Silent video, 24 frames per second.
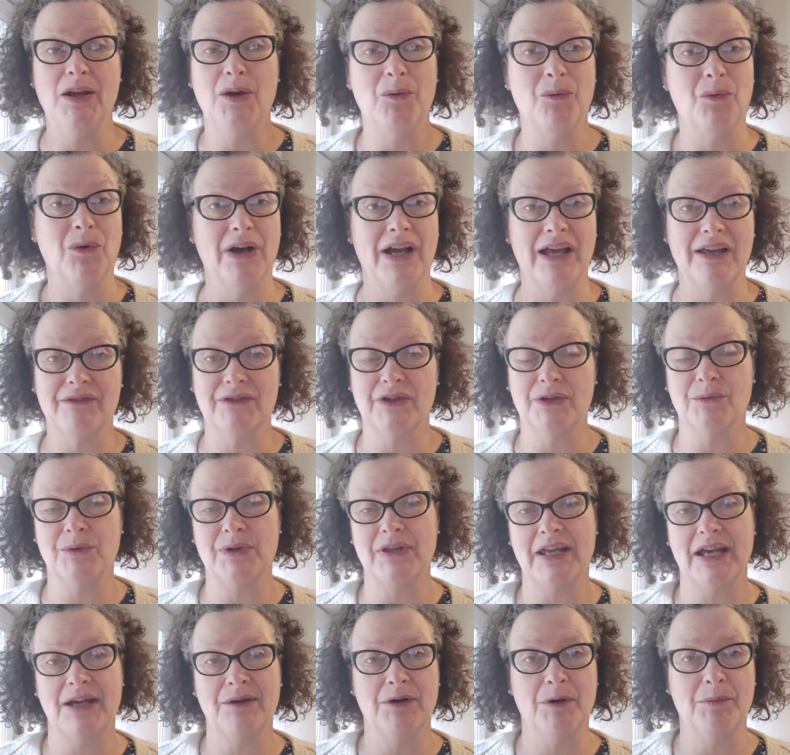whatever
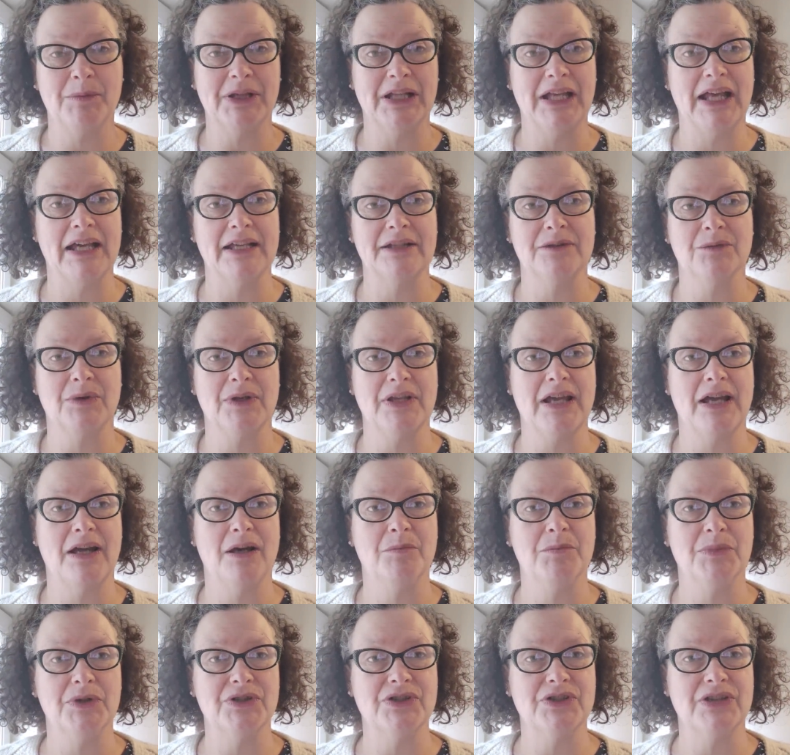without a plan, without
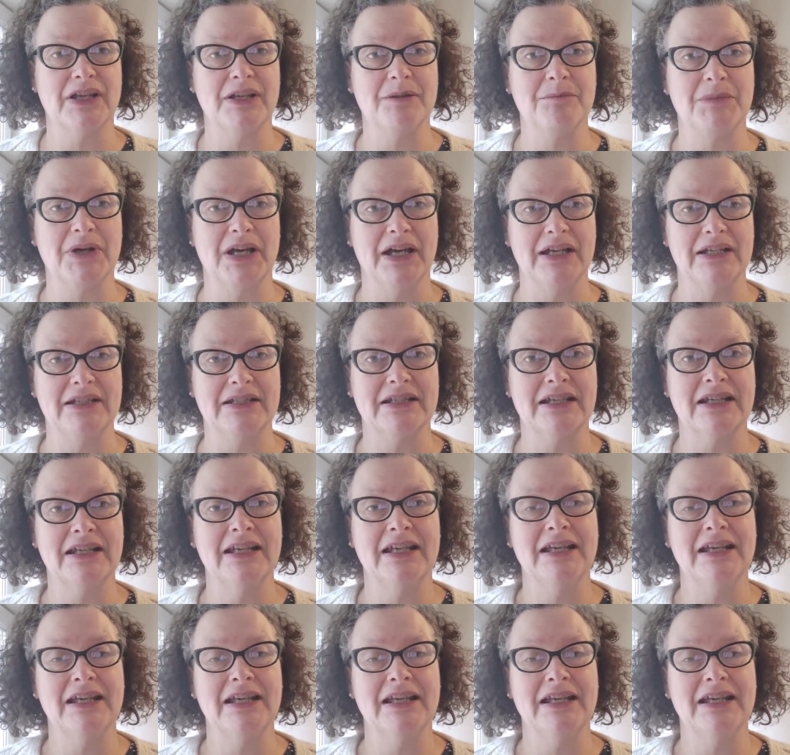a budget in mind.